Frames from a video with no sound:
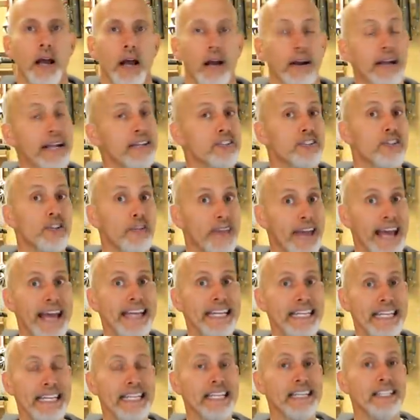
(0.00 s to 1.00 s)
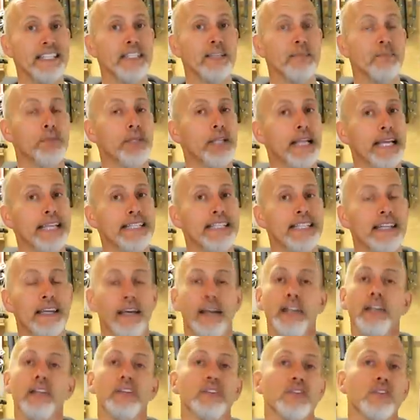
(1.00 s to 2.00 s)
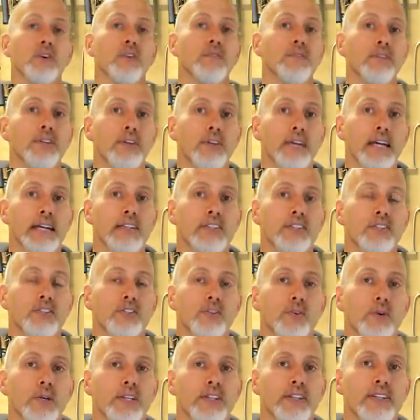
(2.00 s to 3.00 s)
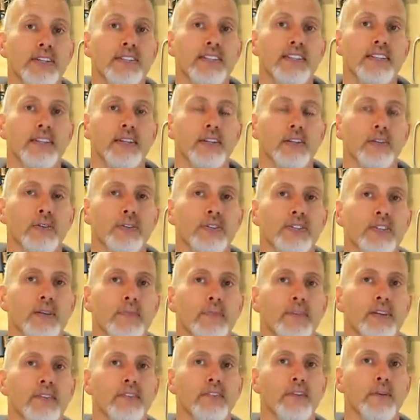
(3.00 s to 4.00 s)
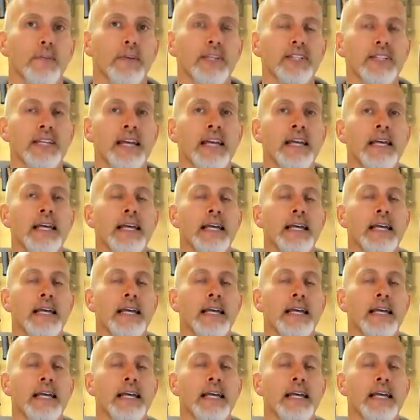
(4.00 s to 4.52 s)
All right, so that is planting onions. Hopefully you guys enjoyed this and learned something from it.